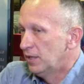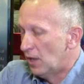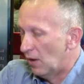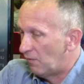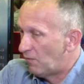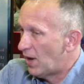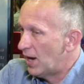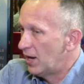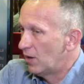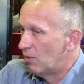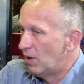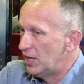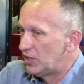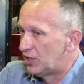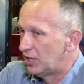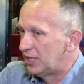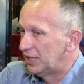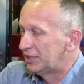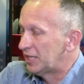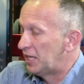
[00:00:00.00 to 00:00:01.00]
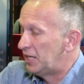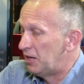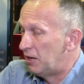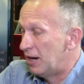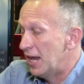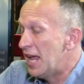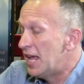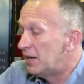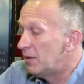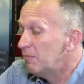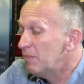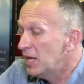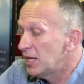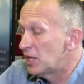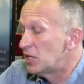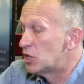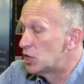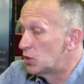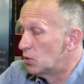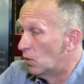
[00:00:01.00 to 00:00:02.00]
get that in there, and
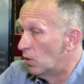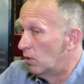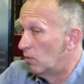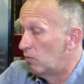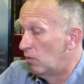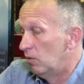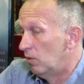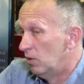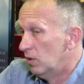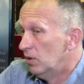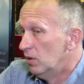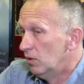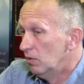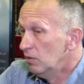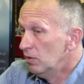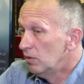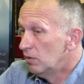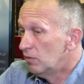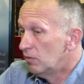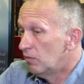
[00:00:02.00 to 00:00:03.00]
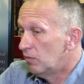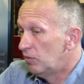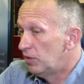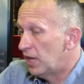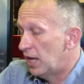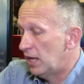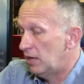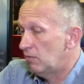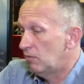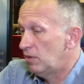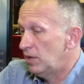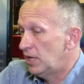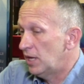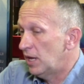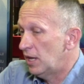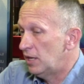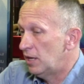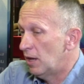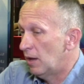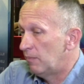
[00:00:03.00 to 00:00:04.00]
making sure that we
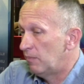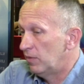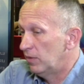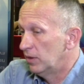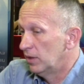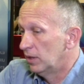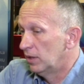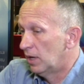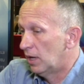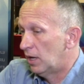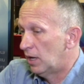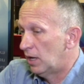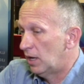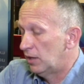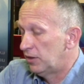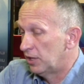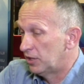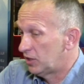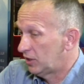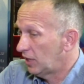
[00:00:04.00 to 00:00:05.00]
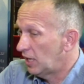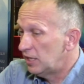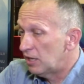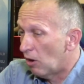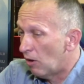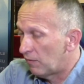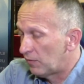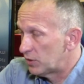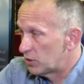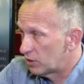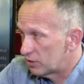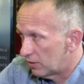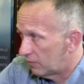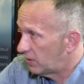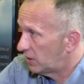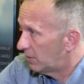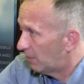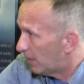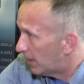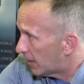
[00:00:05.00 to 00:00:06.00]
end up, the state offices
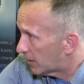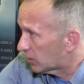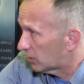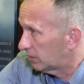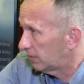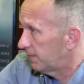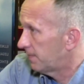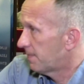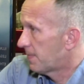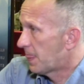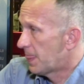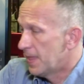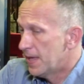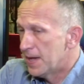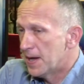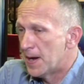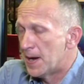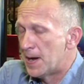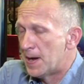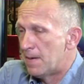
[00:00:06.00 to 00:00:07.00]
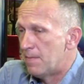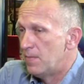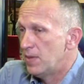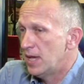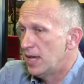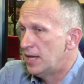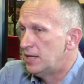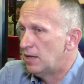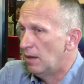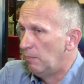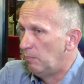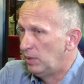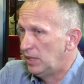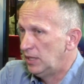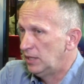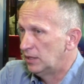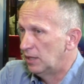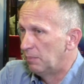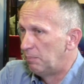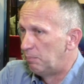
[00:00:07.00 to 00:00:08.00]
of EMS end up
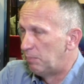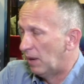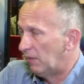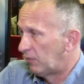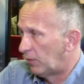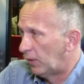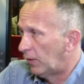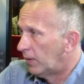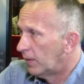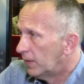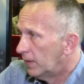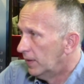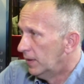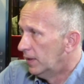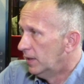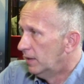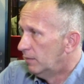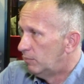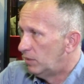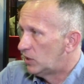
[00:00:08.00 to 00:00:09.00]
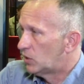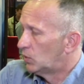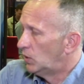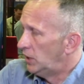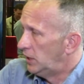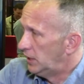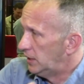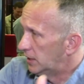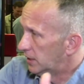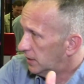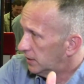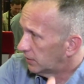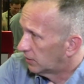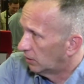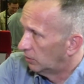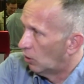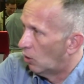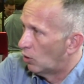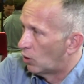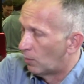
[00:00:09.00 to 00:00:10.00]
being the buffer between
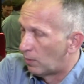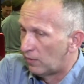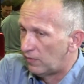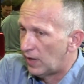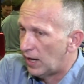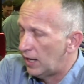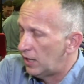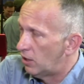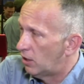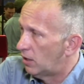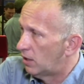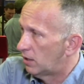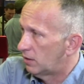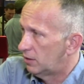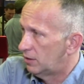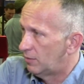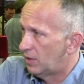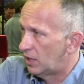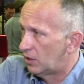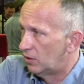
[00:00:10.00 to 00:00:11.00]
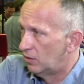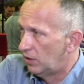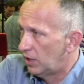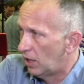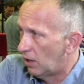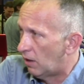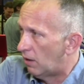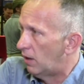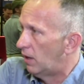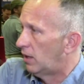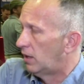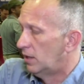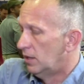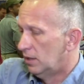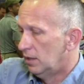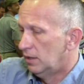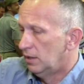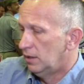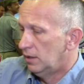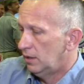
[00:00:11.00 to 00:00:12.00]
the local provider, no matter who they are,
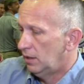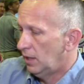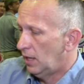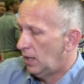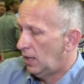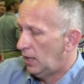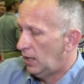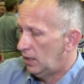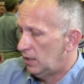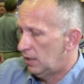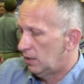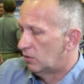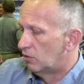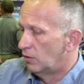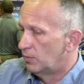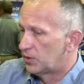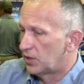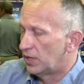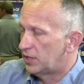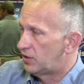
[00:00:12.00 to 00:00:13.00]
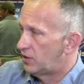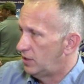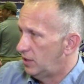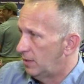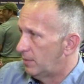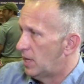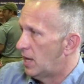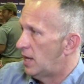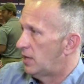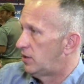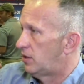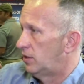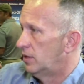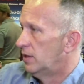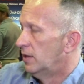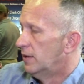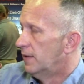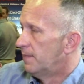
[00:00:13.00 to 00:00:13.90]
and groups like CMS,